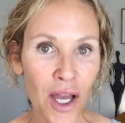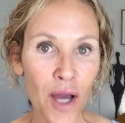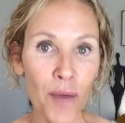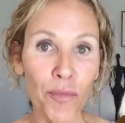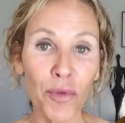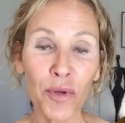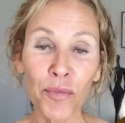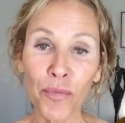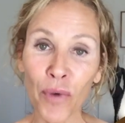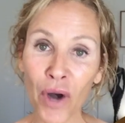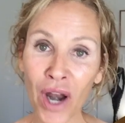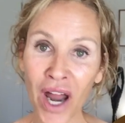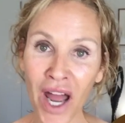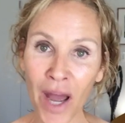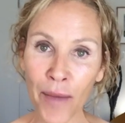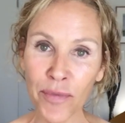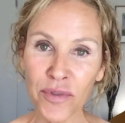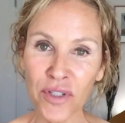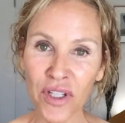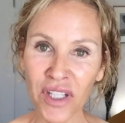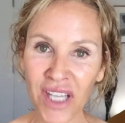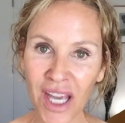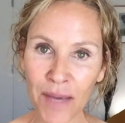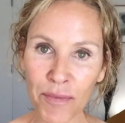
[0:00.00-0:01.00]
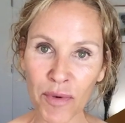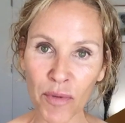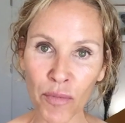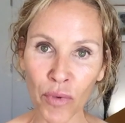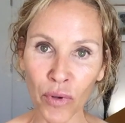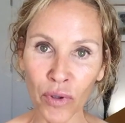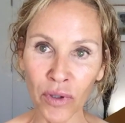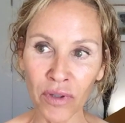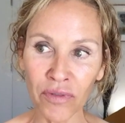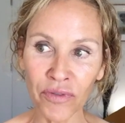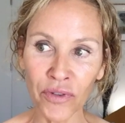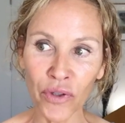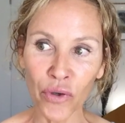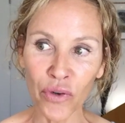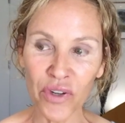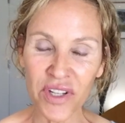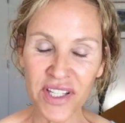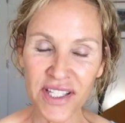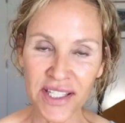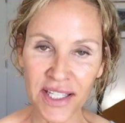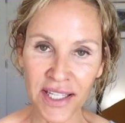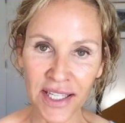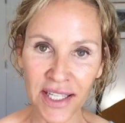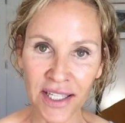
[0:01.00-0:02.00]
but perhaps you're capable of
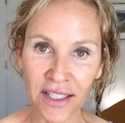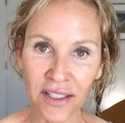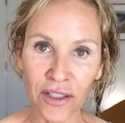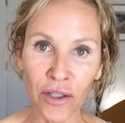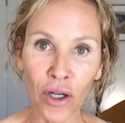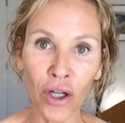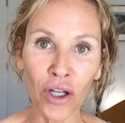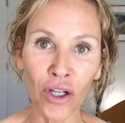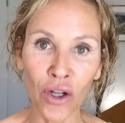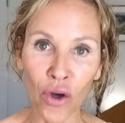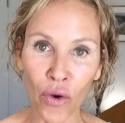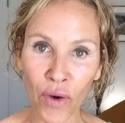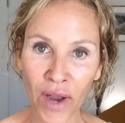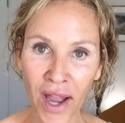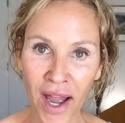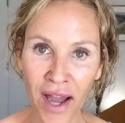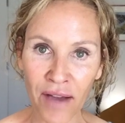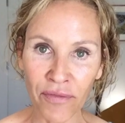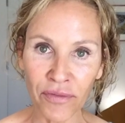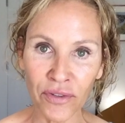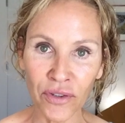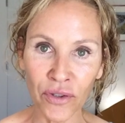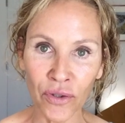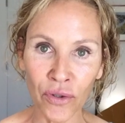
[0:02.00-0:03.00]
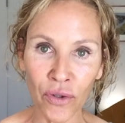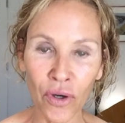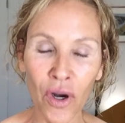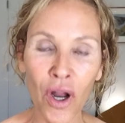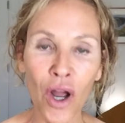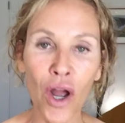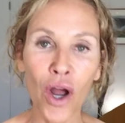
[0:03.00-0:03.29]
noticing it not long after,